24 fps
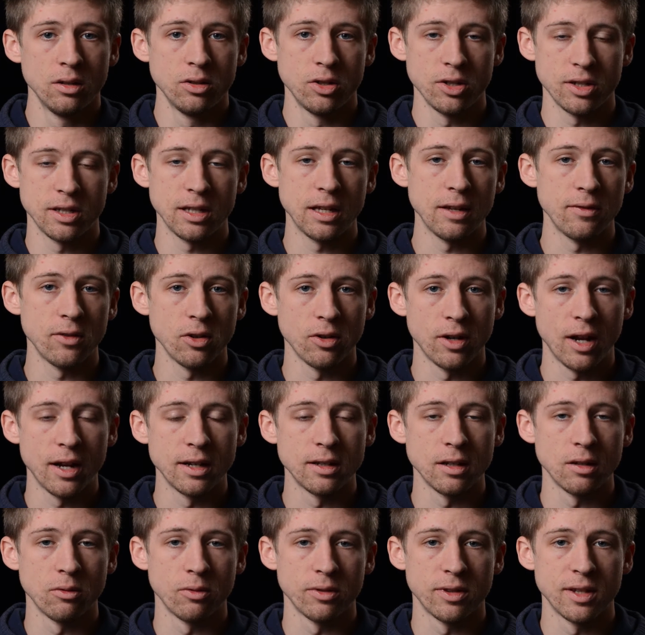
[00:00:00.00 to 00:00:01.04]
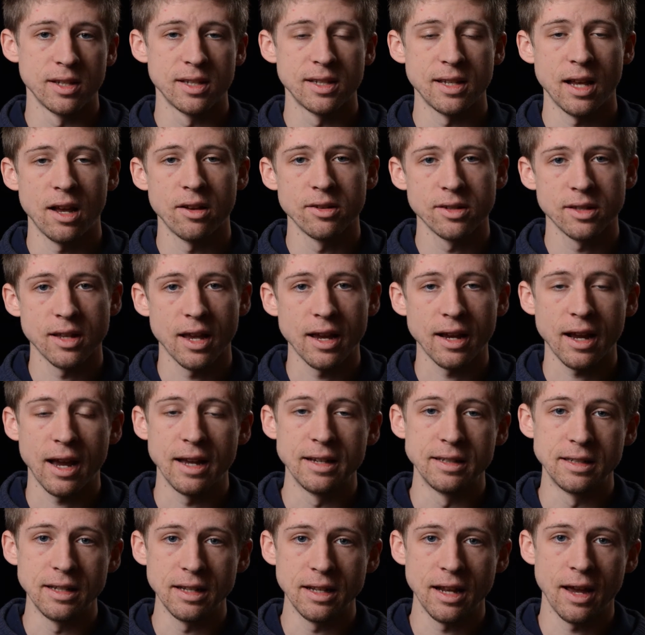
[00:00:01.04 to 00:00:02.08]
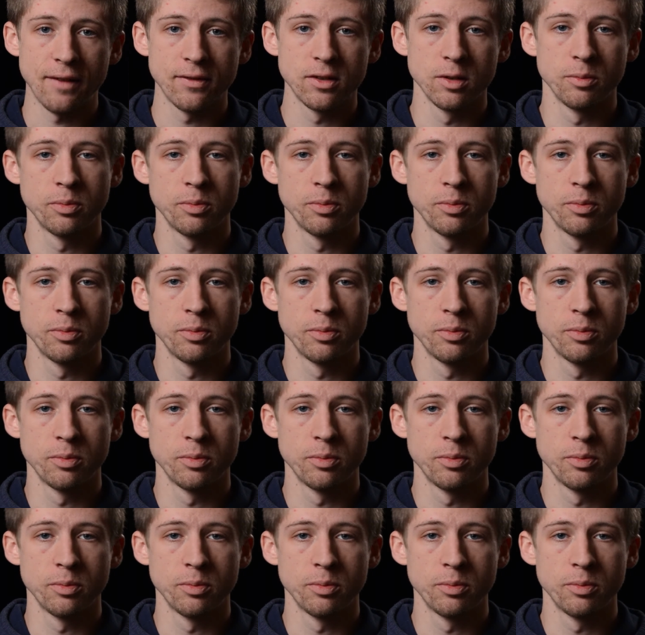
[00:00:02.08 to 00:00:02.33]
Just to give you an idea what this sounds like, I did have